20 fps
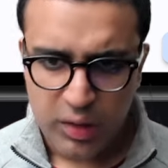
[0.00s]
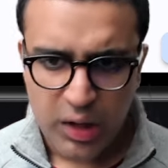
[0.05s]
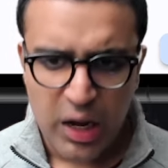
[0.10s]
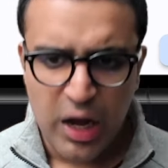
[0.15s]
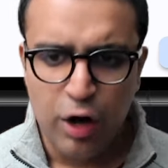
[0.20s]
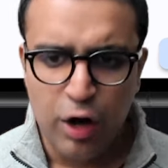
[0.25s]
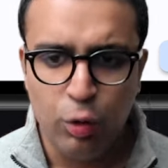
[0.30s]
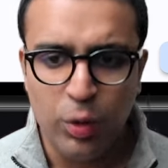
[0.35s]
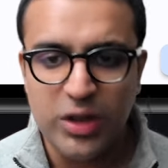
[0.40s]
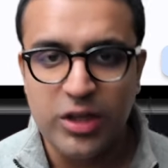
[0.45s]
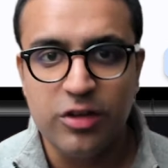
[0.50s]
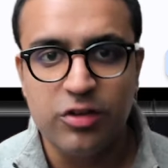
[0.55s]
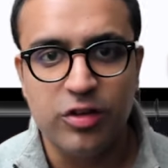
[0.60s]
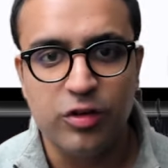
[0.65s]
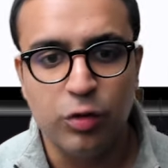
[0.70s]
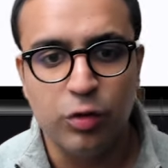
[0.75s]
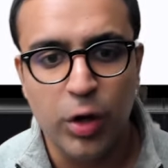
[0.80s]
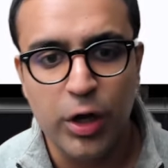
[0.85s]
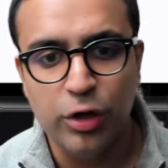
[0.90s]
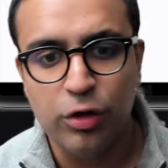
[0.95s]
And what this is
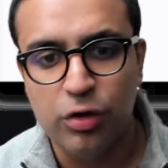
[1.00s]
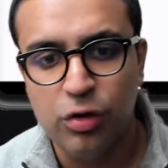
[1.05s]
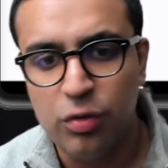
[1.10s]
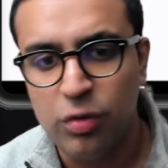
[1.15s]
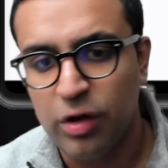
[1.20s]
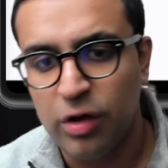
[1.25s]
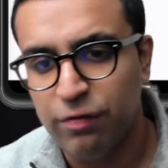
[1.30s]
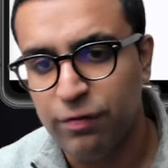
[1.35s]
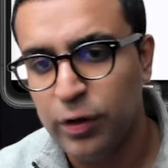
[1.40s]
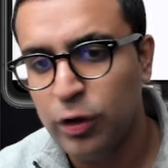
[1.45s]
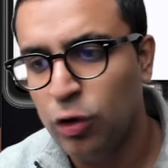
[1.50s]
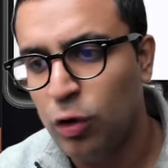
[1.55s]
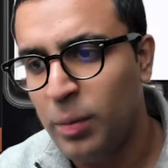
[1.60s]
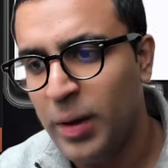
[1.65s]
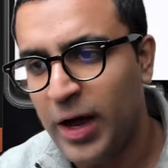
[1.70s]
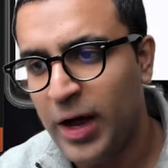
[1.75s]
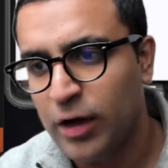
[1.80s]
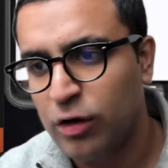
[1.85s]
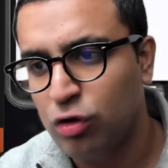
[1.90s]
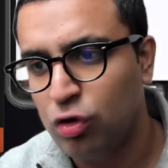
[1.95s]
going to do, if we go
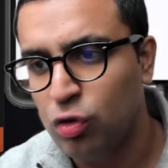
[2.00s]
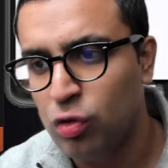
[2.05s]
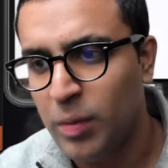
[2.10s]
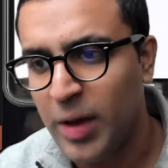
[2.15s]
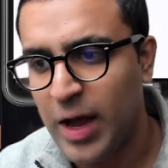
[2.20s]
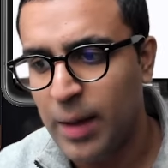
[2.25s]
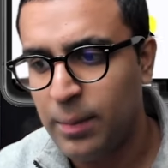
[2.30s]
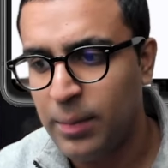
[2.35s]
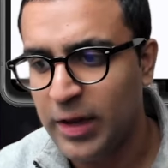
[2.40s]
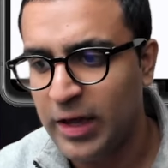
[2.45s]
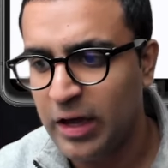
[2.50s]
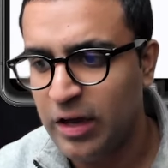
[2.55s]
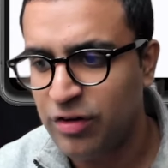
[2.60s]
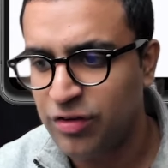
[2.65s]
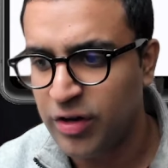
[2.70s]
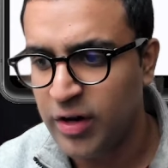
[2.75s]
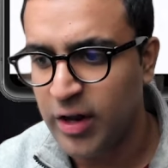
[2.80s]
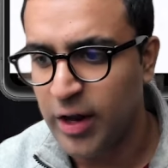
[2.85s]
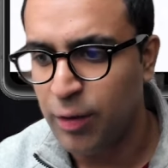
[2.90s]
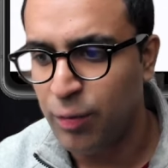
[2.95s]
back to my
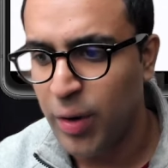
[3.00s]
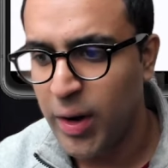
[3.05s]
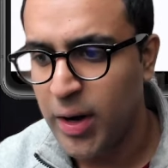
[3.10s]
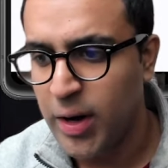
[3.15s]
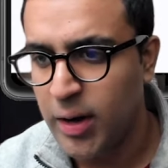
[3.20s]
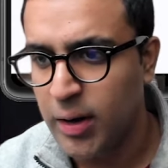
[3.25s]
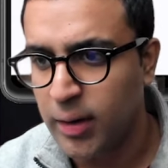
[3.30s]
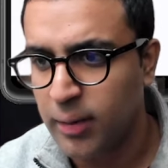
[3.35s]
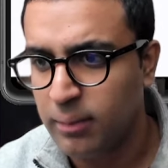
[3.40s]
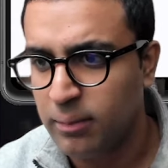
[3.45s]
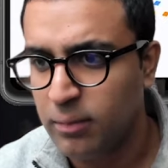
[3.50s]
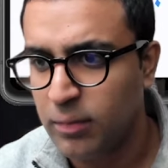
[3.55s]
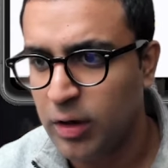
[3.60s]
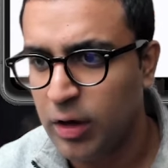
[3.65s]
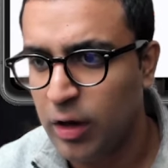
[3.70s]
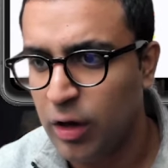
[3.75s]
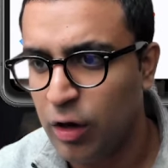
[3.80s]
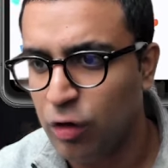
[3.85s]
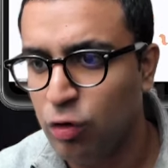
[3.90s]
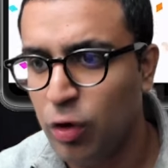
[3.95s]
application and run it,
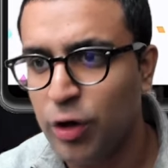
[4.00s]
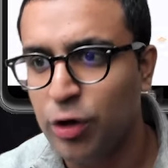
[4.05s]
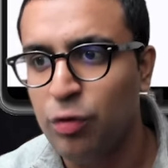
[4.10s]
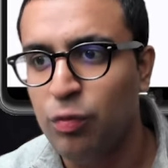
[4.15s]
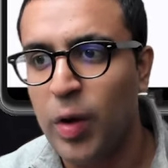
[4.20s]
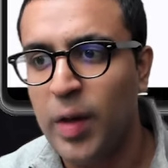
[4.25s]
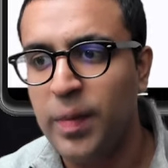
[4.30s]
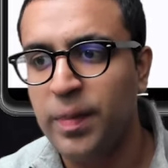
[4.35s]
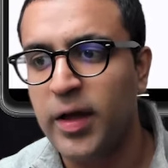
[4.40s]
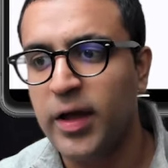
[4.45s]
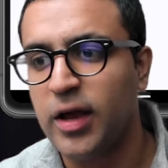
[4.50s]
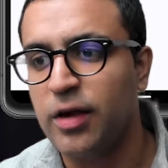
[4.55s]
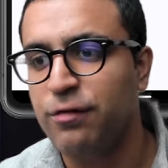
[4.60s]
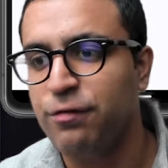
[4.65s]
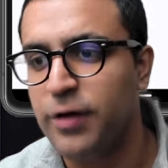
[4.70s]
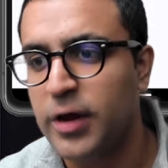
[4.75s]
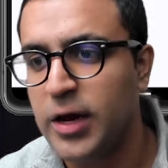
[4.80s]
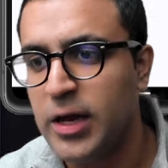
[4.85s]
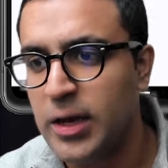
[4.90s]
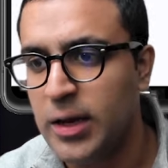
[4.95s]
it's going to run the
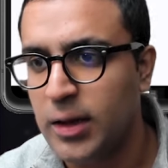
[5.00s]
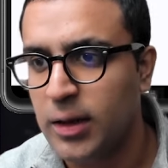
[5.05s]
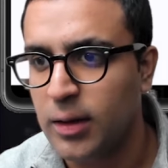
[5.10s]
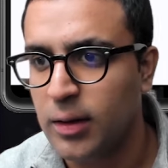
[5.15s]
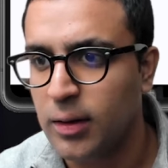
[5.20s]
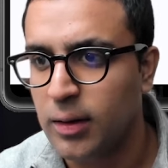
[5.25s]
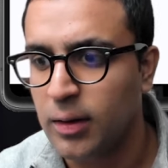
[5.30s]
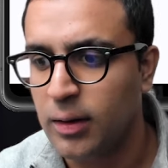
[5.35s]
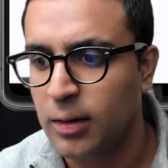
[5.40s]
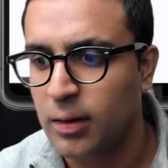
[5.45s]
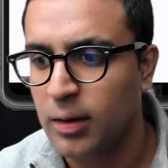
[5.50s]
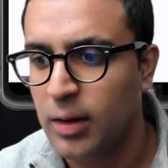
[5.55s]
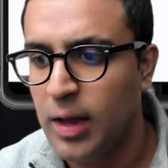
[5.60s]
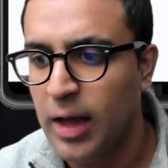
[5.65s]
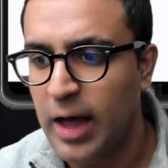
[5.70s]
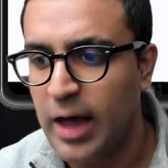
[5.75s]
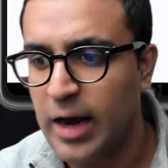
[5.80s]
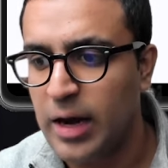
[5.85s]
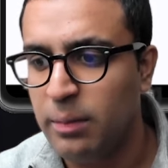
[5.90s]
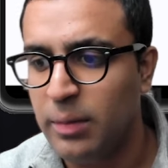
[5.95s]
confetti
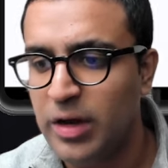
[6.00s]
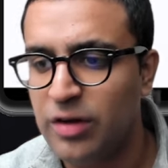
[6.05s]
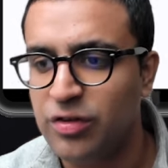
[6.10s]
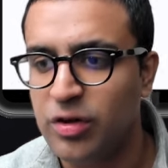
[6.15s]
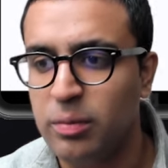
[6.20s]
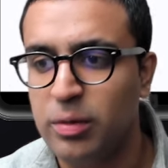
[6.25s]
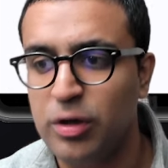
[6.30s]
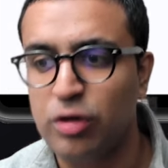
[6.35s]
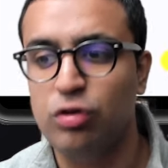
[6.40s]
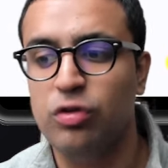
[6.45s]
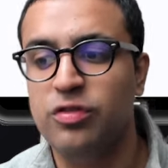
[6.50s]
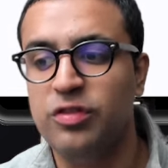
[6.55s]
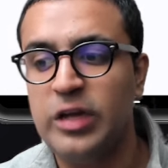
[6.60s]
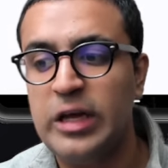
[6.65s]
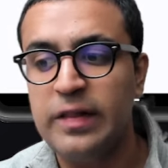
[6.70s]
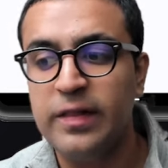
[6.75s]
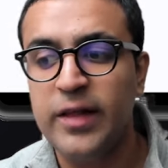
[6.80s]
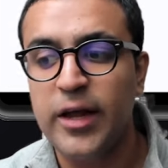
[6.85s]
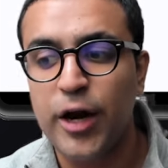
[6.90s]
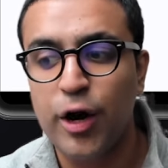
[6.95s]
animation, but you see
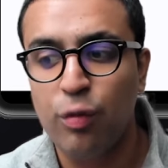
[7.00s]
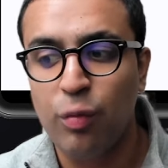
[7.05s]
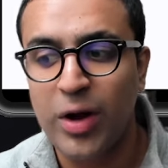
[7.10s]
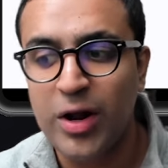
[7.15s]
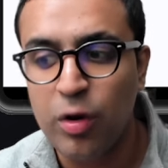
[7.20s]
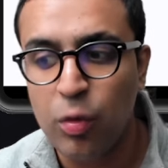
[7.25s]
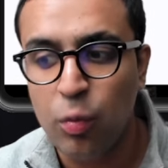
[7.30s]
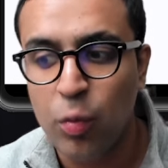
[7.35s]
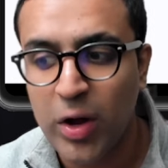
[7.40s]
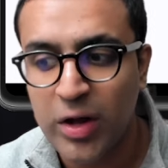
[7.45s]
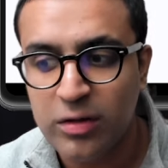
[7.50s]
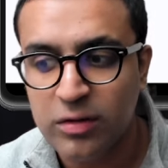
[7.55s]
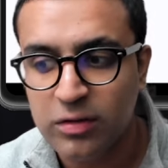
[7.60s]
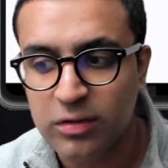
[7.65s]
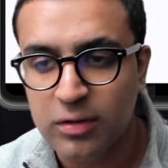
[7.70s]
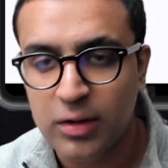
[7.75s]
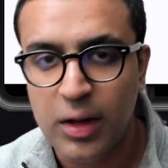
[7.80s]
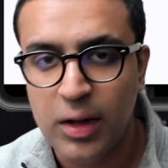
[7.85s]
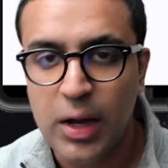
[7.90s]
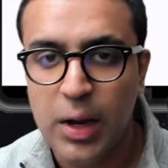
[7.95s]
that it run once,
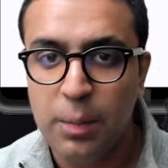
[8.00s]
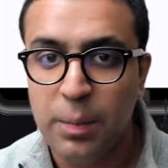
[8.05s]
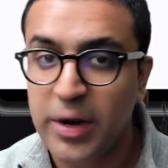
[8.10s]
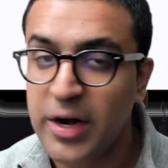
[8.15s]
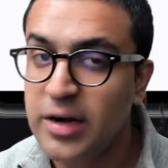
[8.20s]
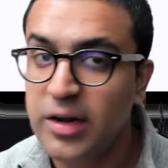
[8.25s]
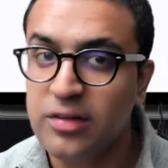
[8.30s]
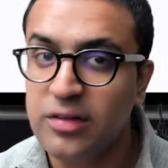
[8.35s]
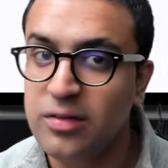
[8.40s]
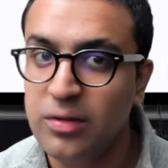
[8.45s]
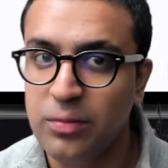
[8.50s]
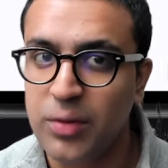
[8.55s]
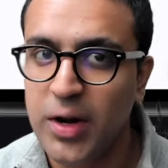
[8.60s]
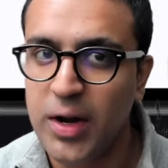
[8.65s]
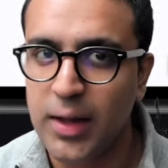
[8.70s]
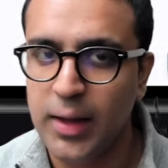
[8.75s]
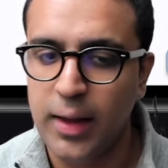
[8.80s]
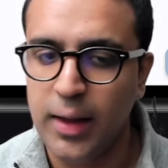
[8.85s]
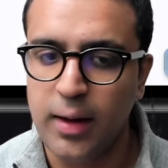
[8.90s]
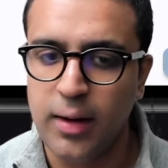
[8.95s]
but it doesn't run
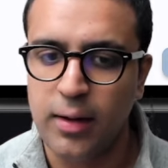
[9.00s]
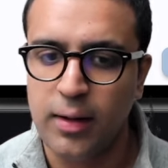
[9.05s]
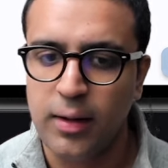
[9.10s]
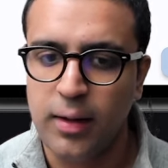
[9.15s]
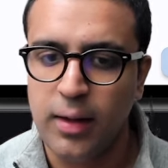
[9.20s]
again.